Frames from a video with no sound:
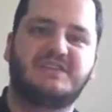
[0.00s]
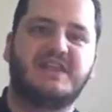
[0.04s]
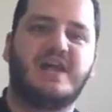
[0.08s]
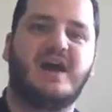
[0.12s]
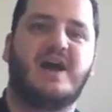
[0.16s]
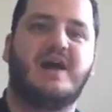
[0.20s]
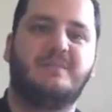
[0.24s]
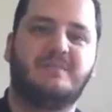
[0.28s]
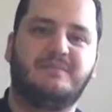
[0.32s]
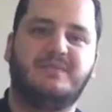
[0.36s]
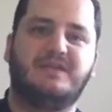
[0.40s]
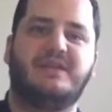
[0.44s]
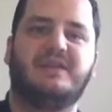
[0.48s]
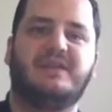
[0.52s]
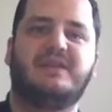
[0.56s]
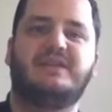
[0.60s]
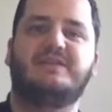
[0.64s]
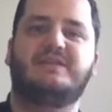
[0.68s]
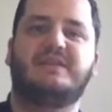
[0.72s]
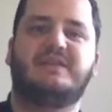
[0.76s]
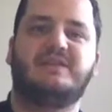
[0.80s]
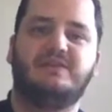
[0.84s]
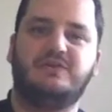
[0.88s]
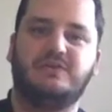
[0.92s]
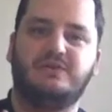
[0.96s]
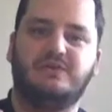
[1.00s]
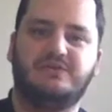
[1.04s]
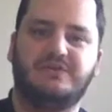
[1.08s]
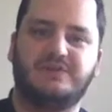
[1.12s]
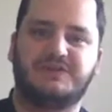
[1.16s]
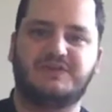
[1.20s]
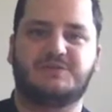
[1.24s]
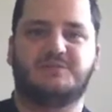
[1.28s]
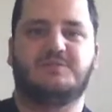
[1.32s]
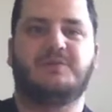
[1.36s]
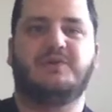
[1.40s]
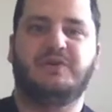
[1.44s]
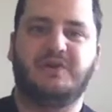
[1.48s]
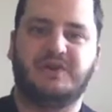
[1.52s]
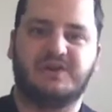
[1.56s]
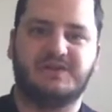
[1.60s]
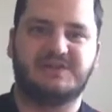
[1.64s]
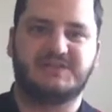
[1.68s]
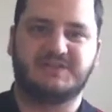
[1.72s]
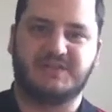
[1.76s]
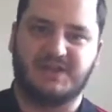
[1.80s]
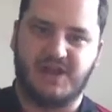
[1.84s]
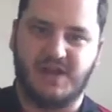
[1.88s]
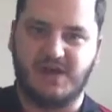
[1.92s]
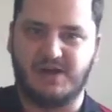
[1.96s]
not mean that you've
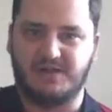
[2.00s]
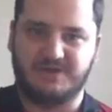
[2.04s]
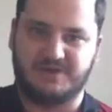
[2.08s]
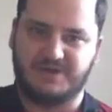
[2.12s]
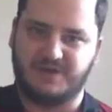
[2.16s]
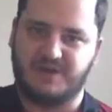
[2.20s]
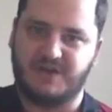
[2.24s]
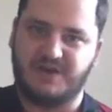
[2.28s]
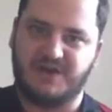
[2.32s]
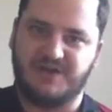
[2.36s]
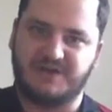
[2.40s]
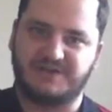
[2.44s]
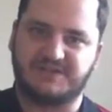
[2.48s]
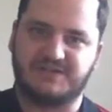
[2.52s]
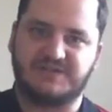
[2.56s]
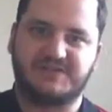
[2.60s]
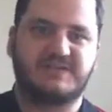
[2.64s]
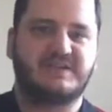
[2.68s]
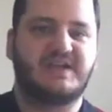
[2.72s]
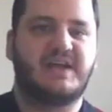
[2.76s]
experienced the Holocaust.